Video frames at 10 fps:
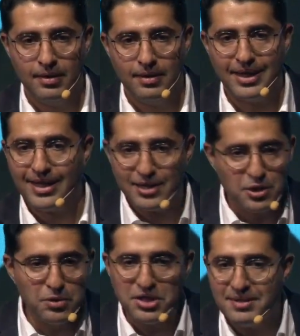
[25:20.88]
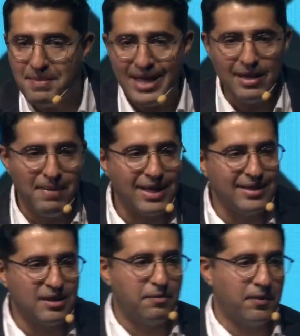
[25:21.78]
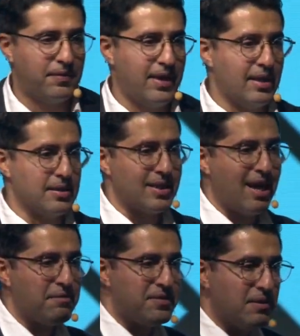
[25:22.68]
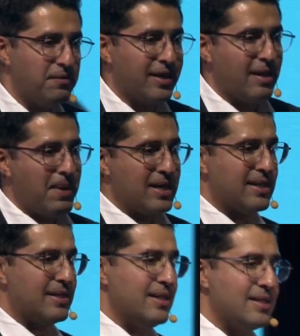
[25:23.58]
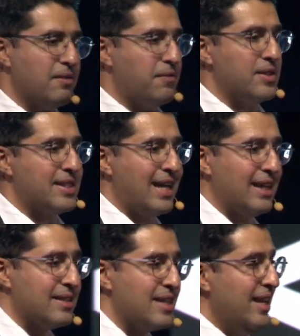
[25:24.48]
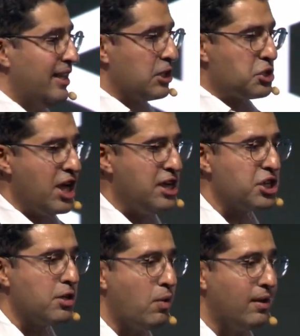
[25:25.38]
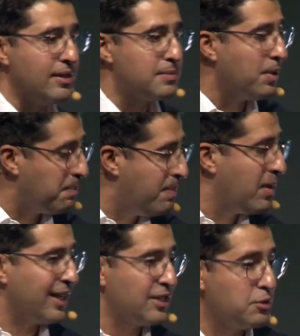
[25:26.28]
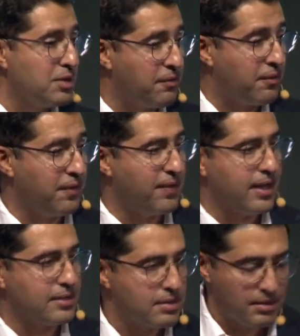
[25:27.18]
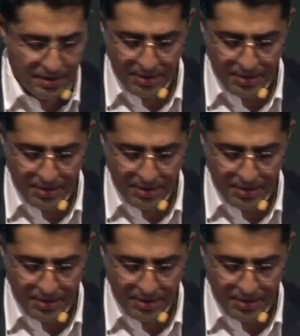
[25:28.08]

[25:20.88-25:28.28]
They can do many, many different things. They have different capacities, different talents in a changing world, but people can do different things.